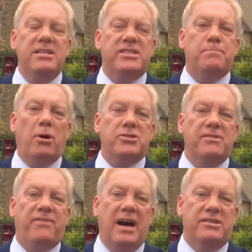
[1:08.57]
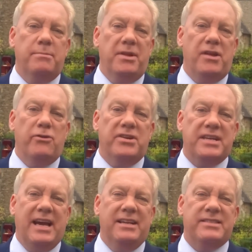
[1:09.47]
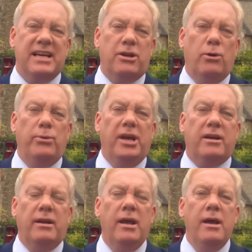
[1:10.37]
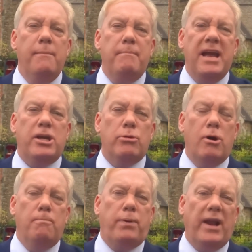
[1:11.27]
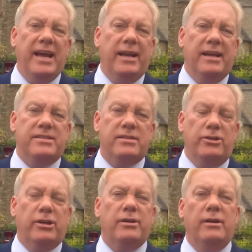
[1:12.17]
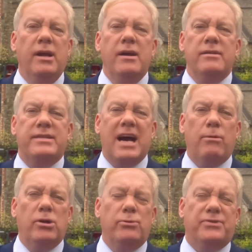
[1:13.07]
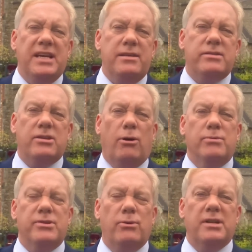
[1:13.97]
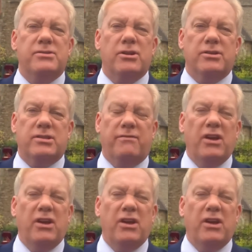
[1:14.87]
Spotify to me the other day and said, oh, you can make your own playlist and you can download these songs and all that sort of stuff.